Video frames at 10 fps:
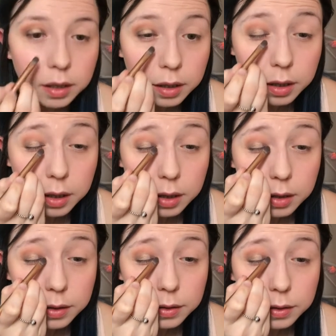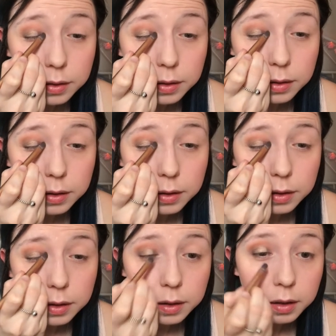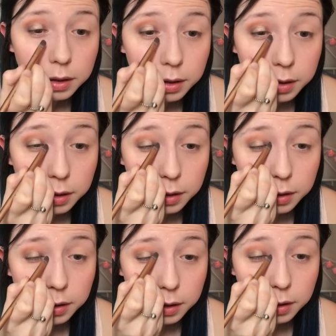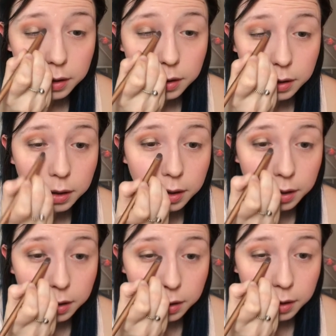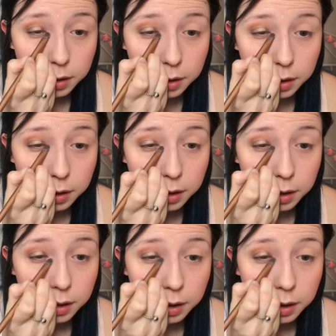[no speech]